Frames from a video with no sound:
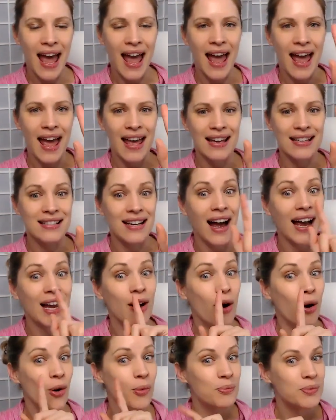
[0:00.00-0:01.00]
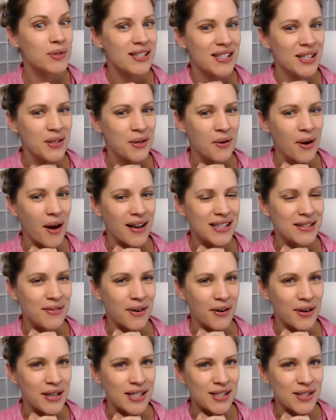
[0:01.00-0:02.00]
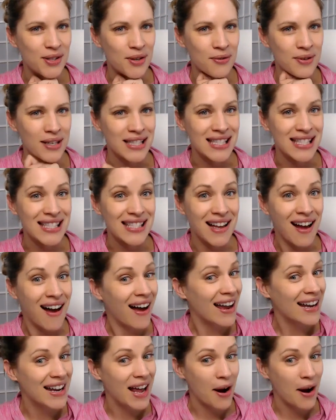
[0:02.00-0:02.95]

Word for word: And I hope to see you guys very soon inside